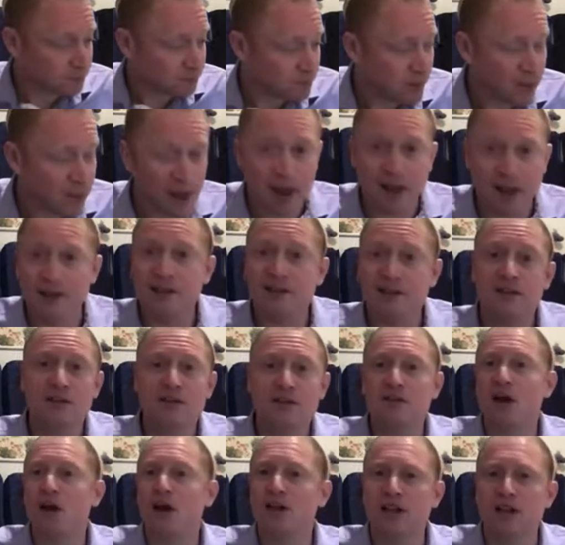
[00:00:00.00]
can break
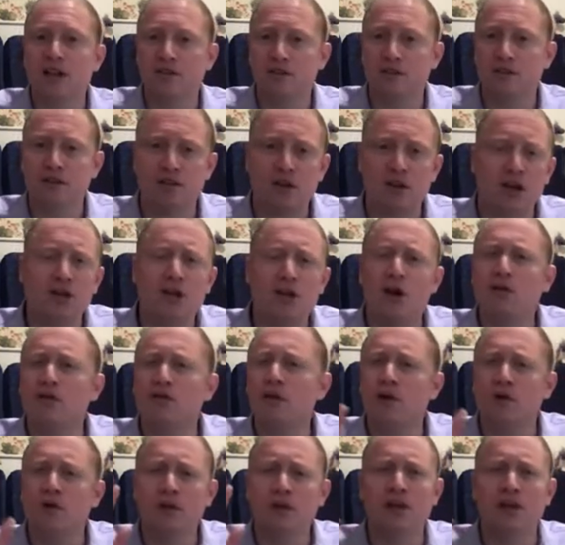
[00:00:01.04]
using
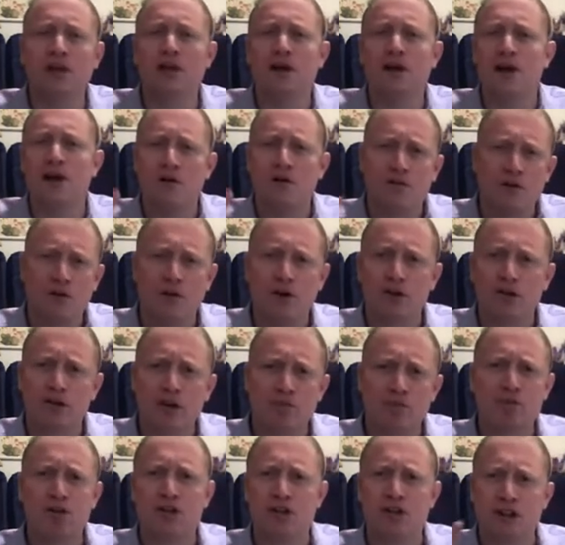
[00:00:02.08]
implementation attacks.
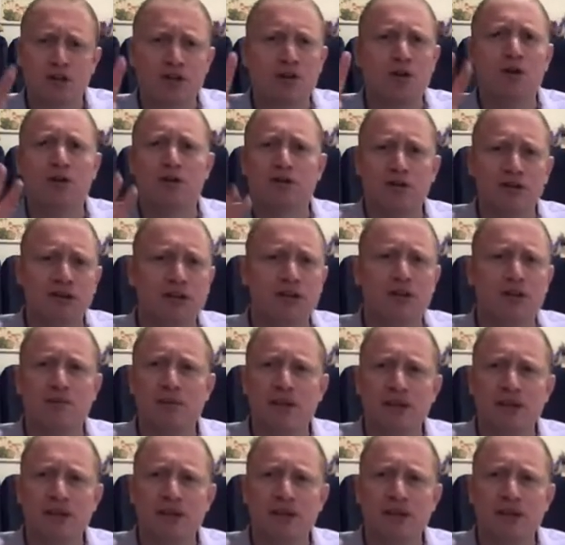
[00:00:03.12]
And